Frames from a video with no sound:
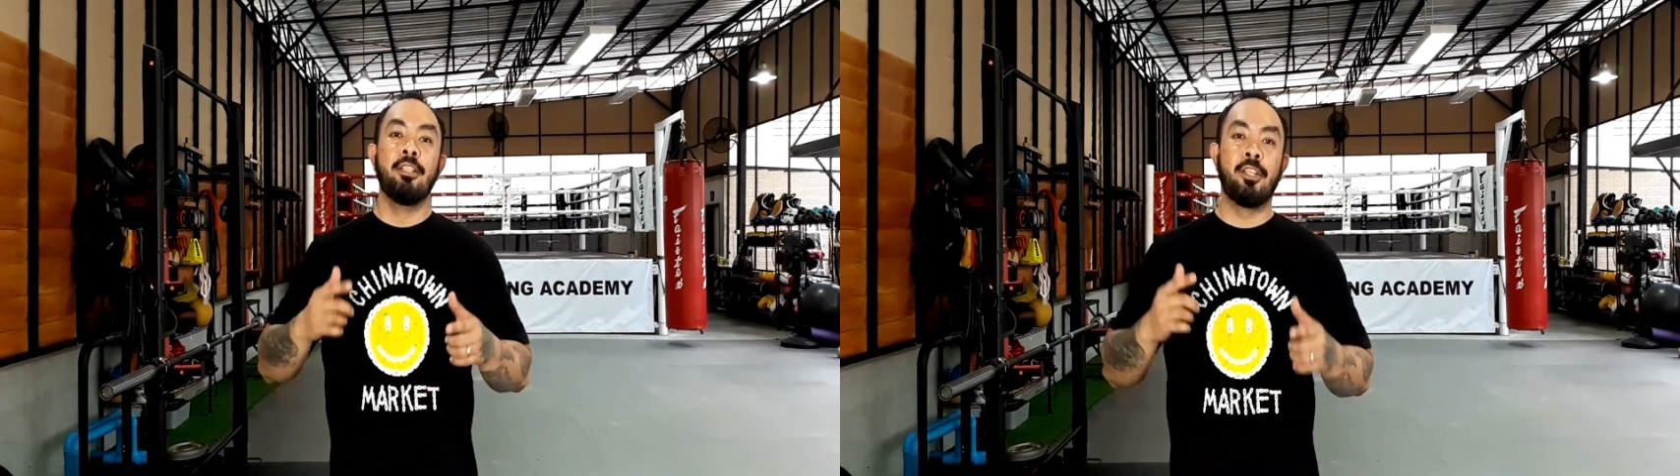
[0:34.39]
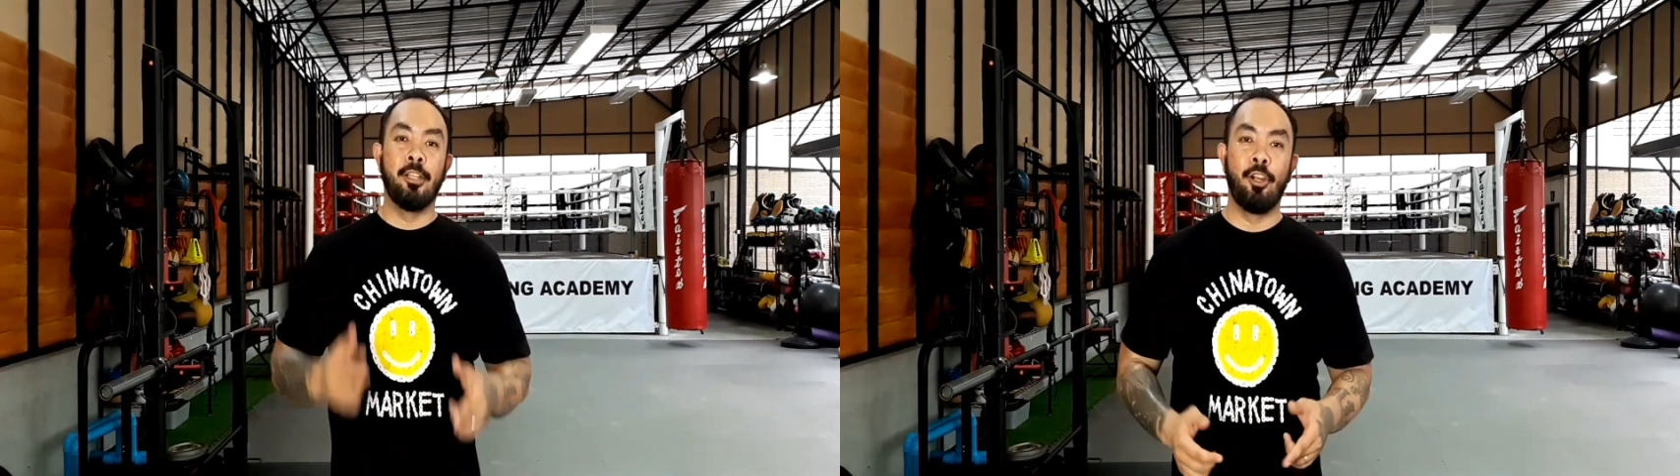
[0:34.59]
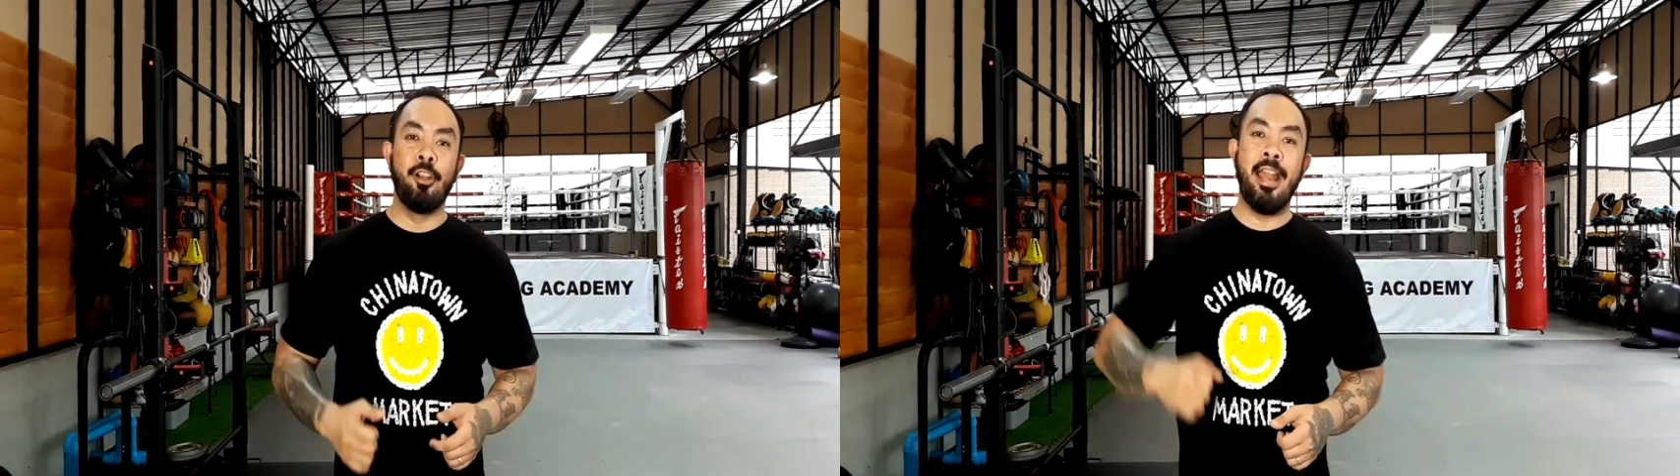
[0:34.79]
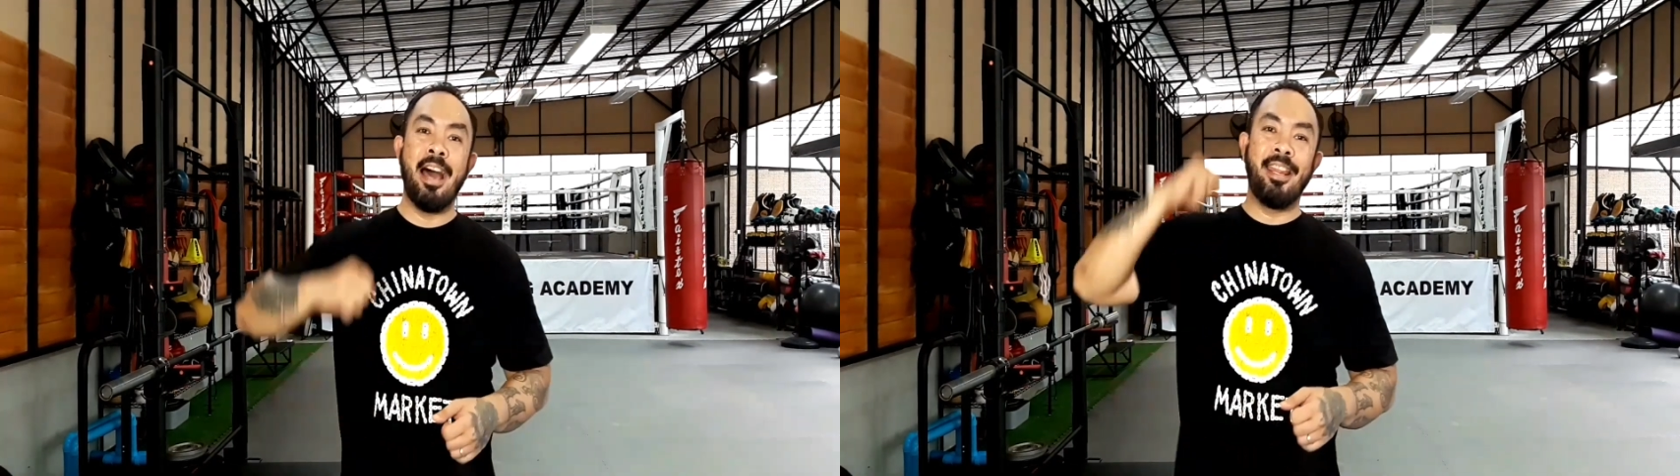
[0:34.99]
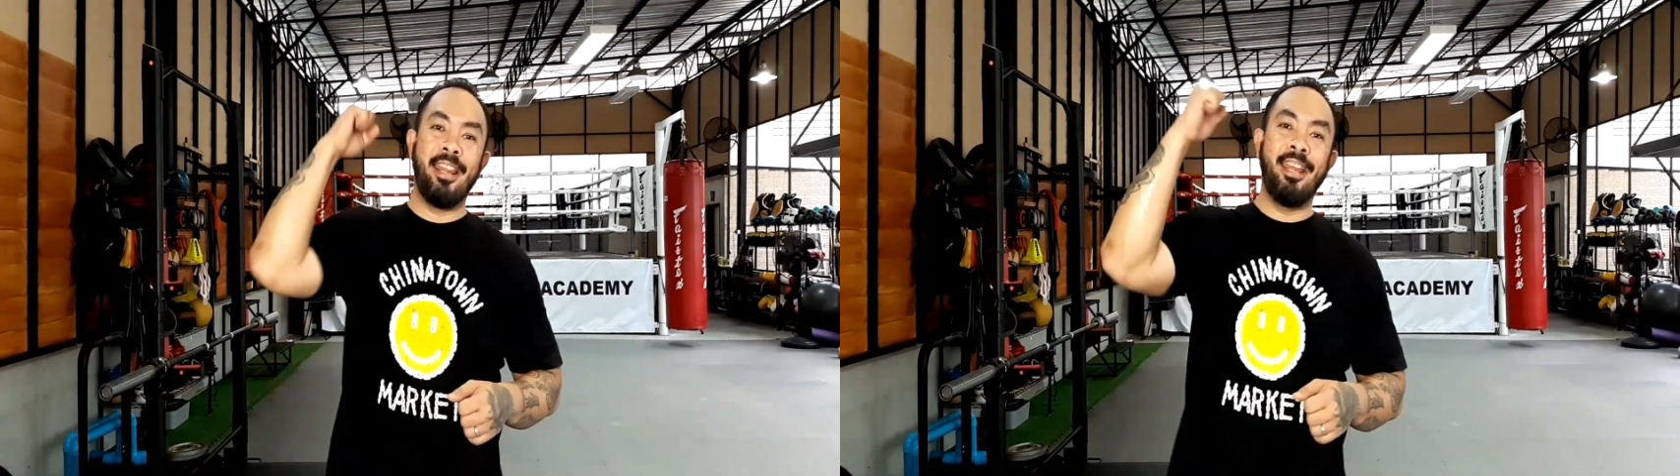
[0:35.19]
to learn
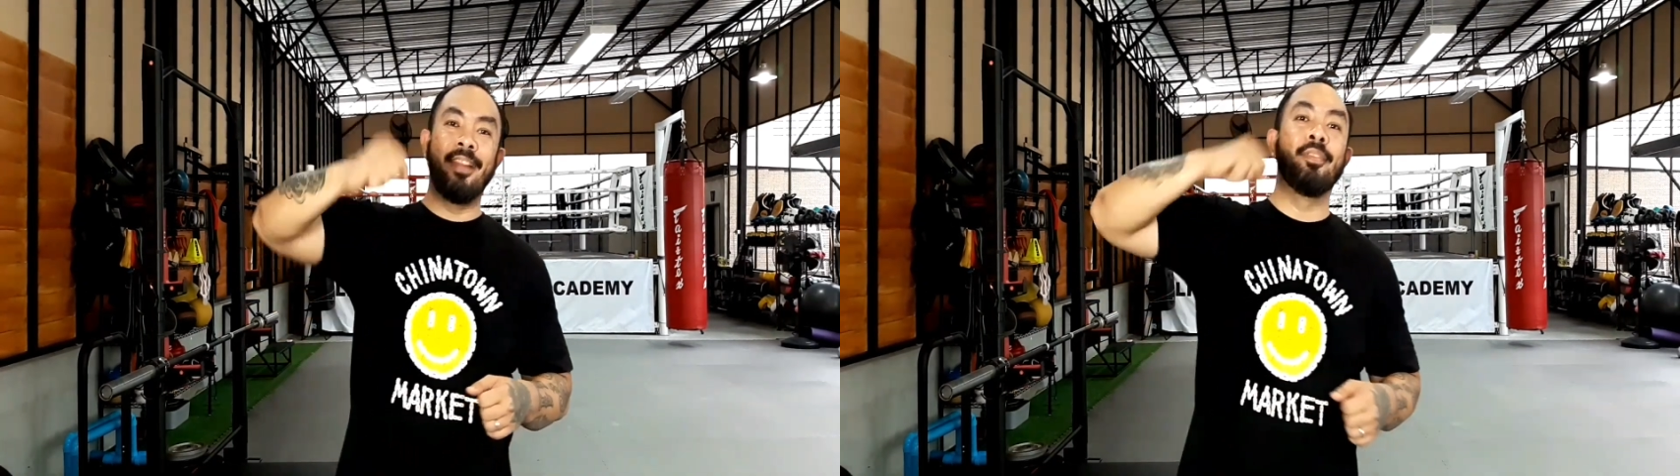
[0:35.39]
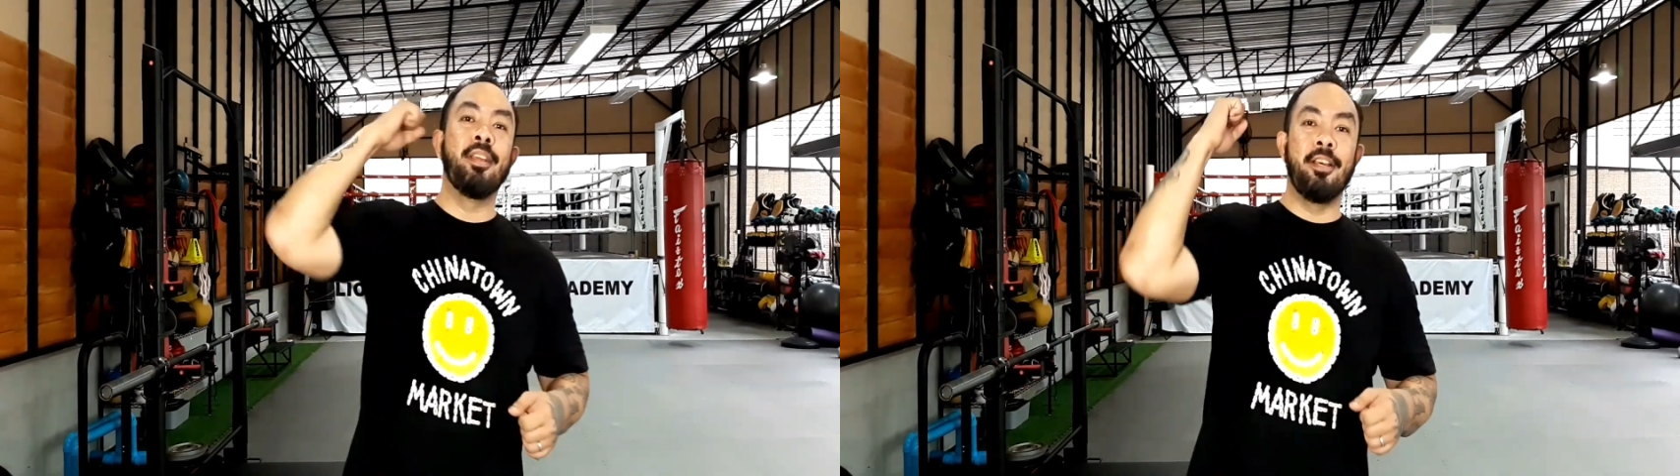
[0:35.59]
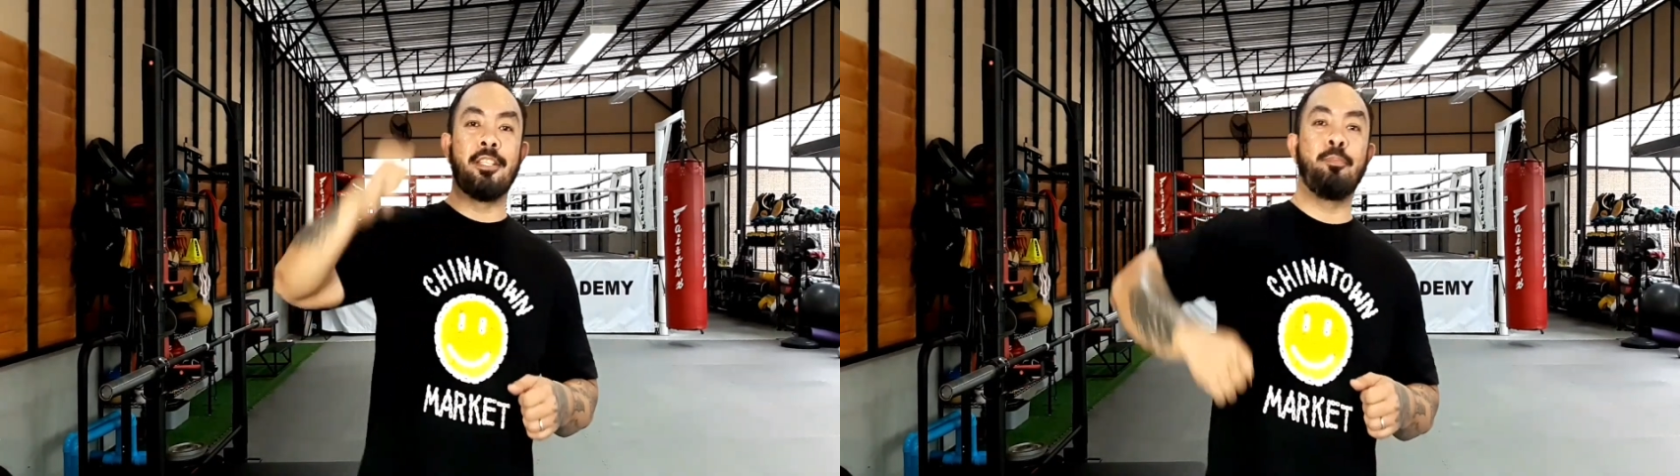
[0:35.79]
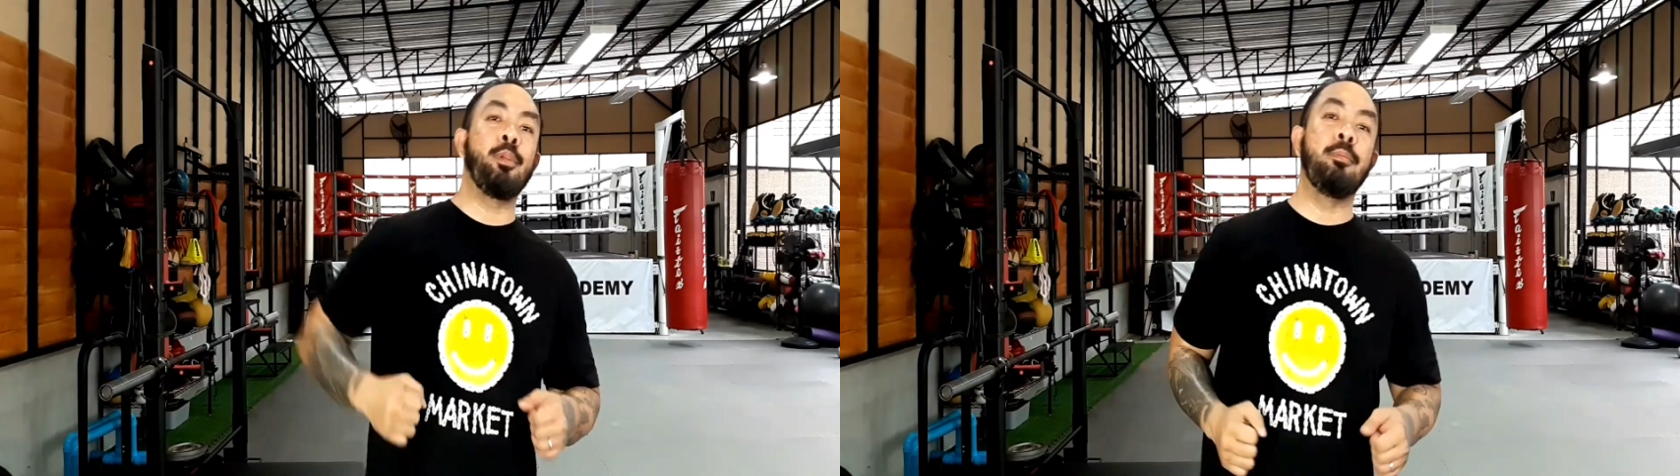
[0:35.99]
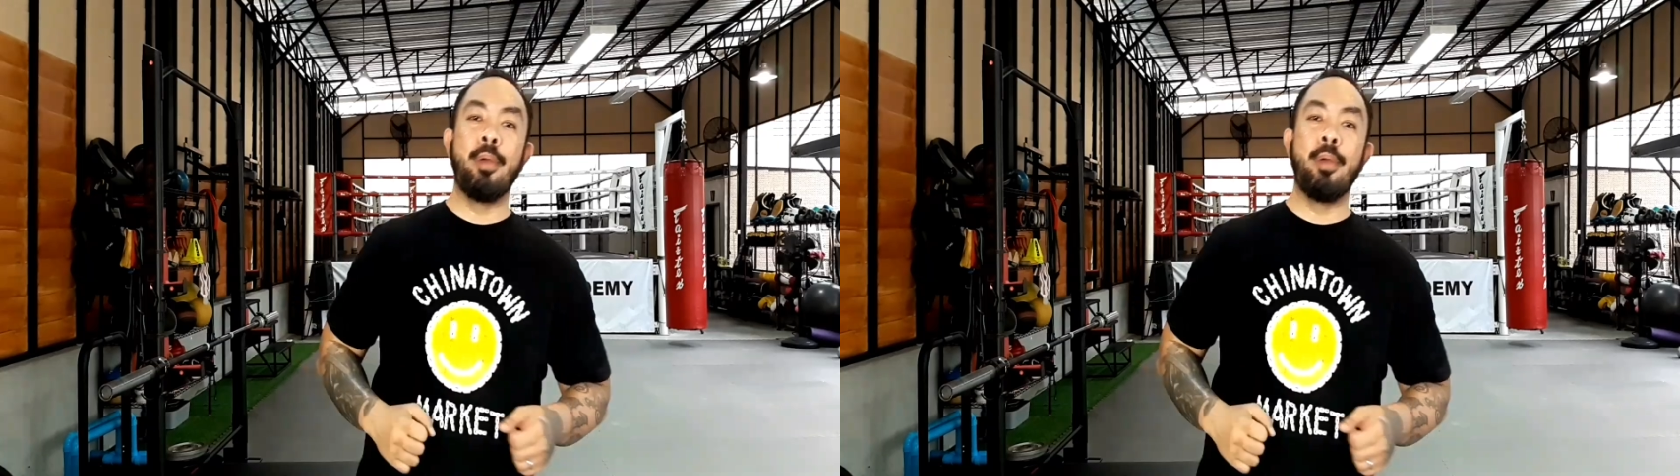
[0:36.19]
how to hit a speed